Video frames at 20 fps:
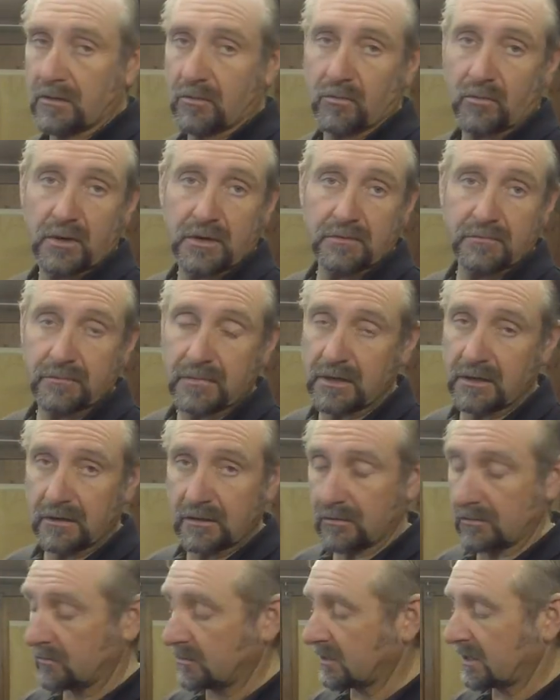
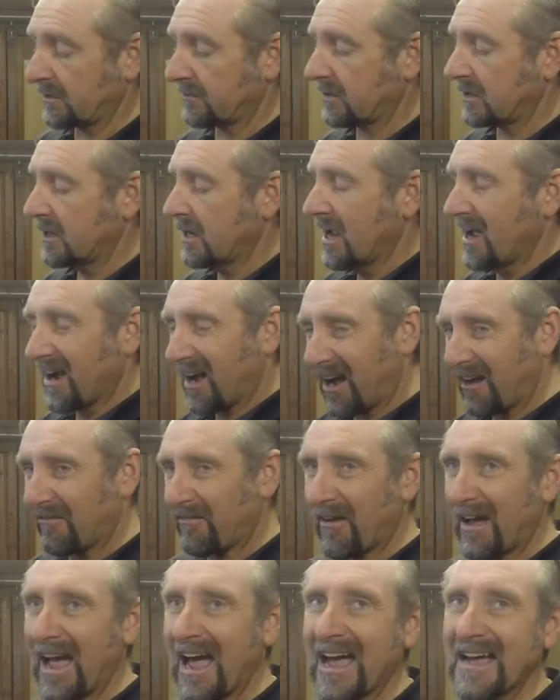1mm or whatever.
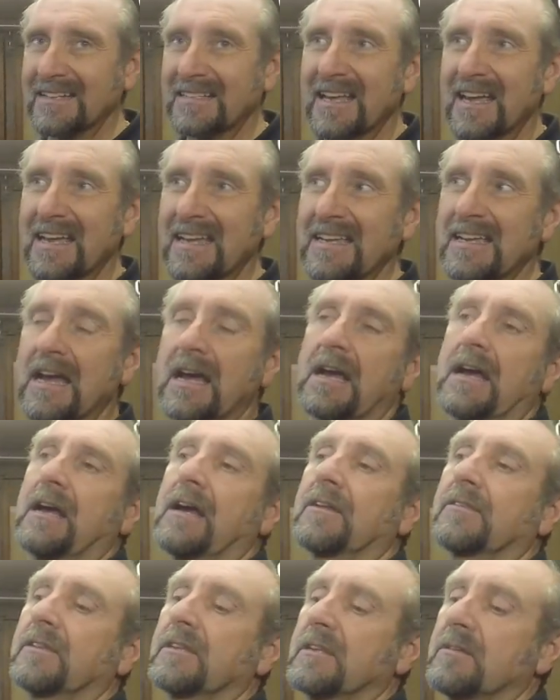I've had I
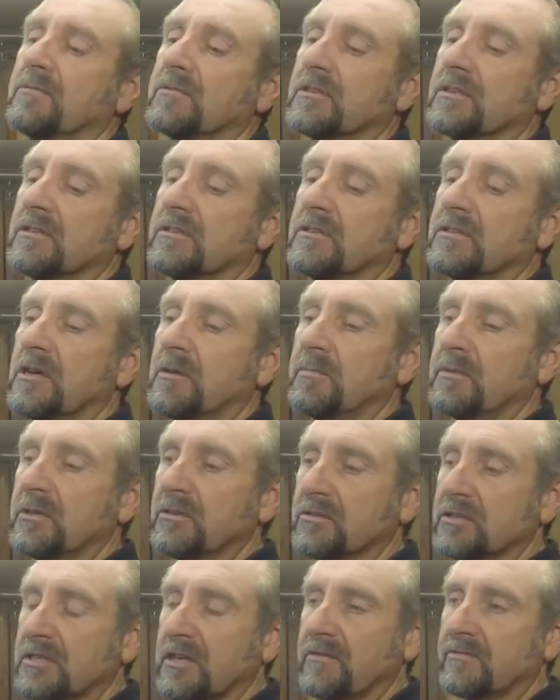think it was a
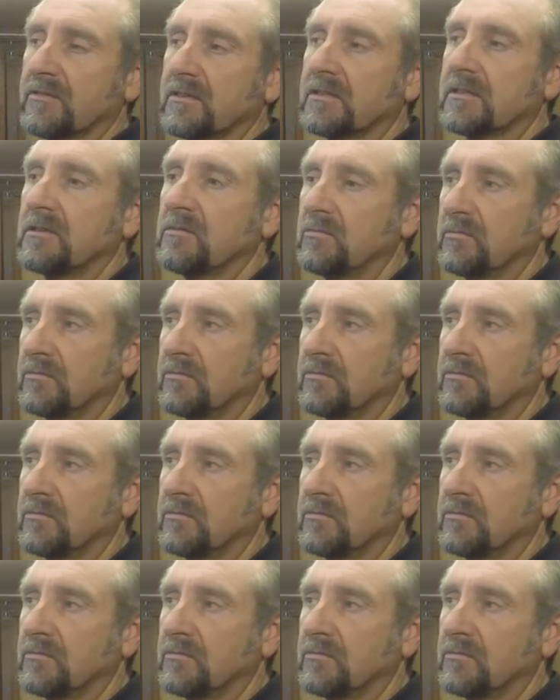W77,